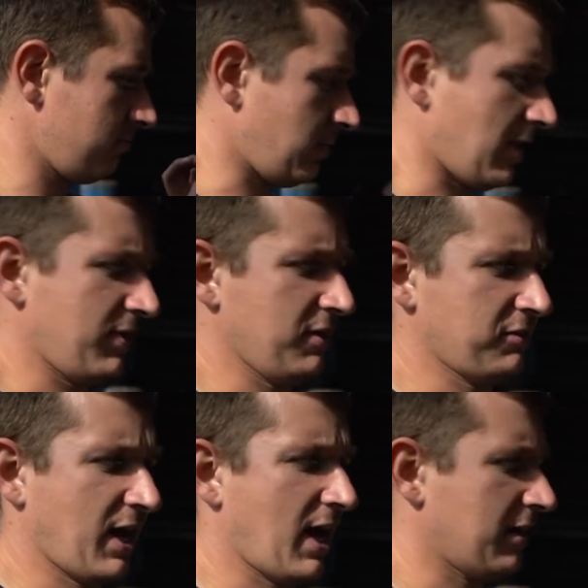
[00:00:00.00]
But yeah, these
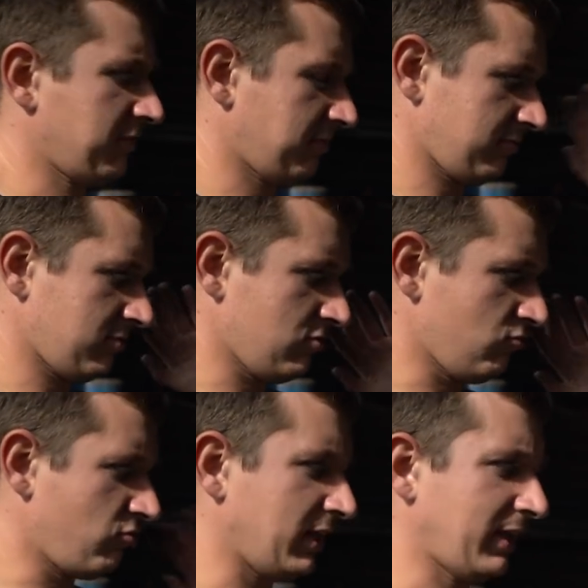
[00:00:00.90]
cars,
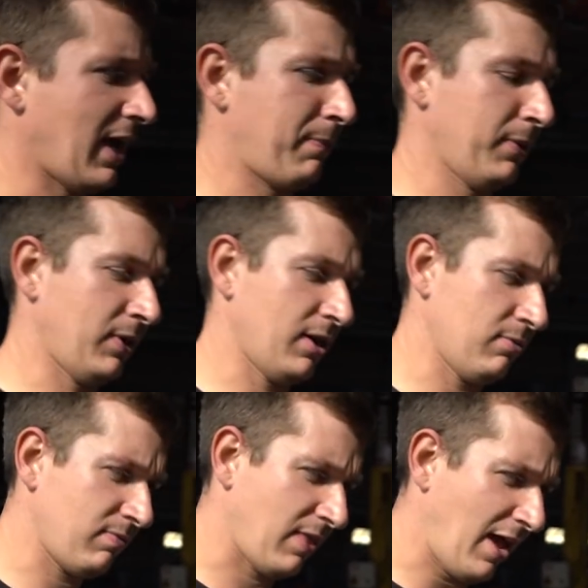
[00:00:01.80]
really happy with
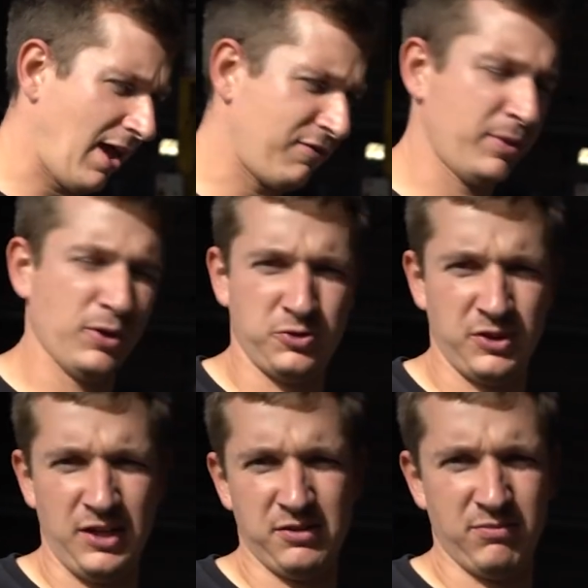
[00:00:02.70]
them. Everybody who
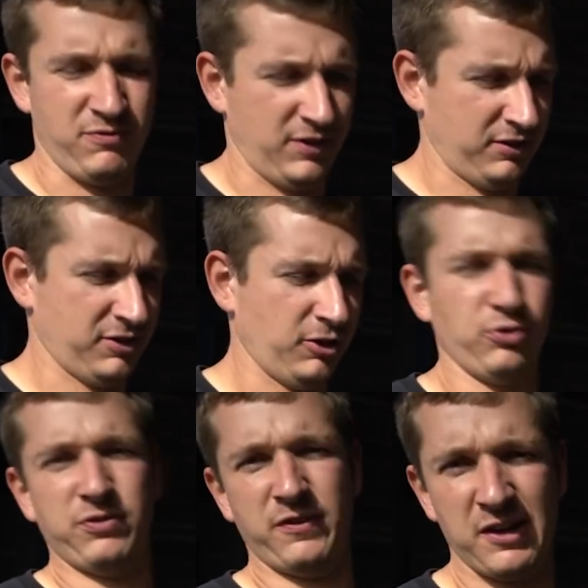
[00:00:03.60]
sees them thinks they
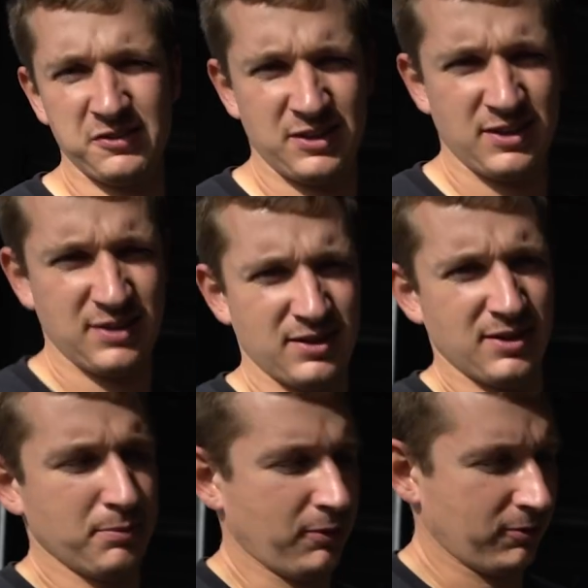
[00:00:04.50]
look fast,
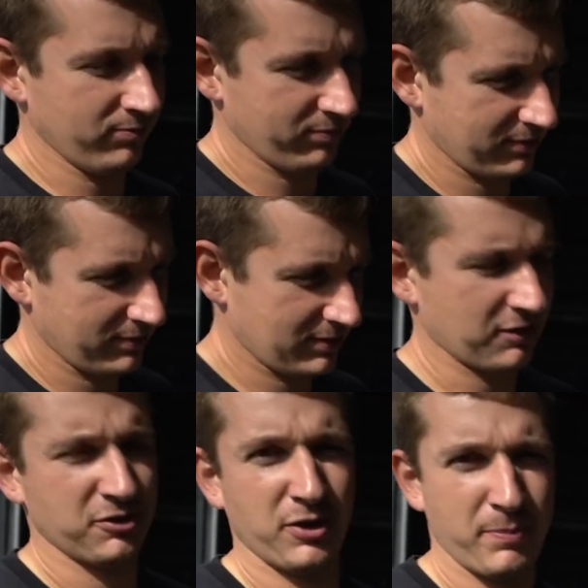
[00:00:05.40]
but
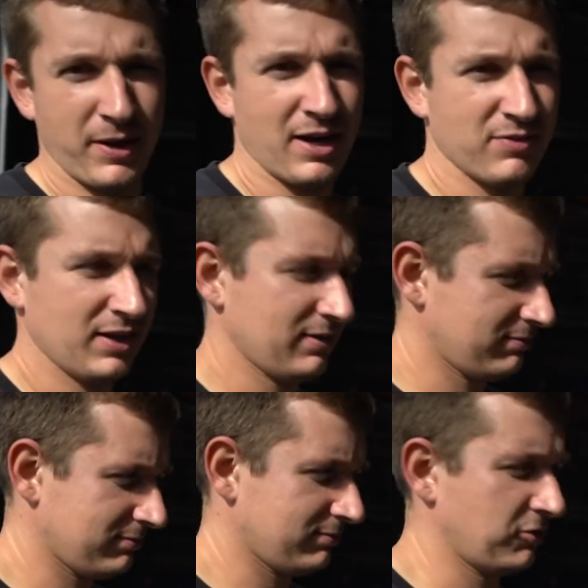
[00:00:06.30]
that's only part of it.
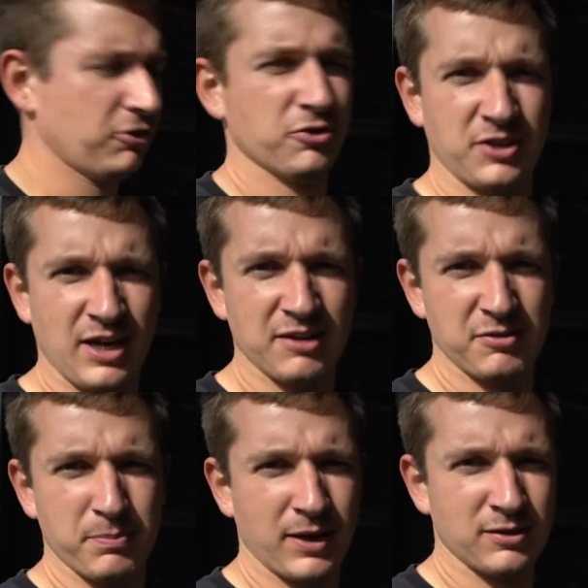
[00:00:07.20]
There's loads of cars
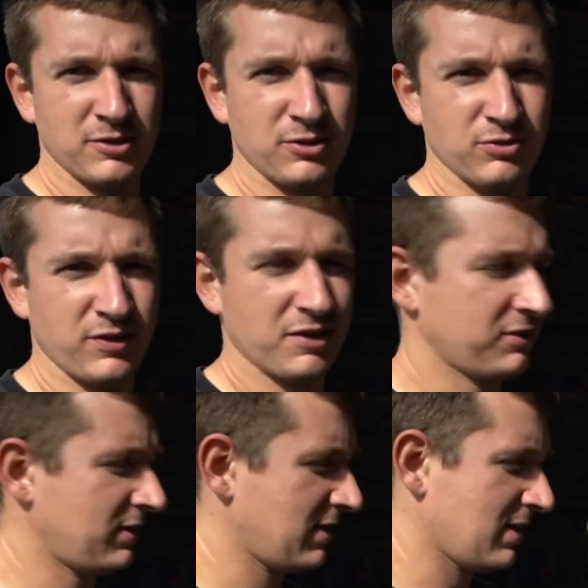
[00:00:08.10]
in paddock that look fast.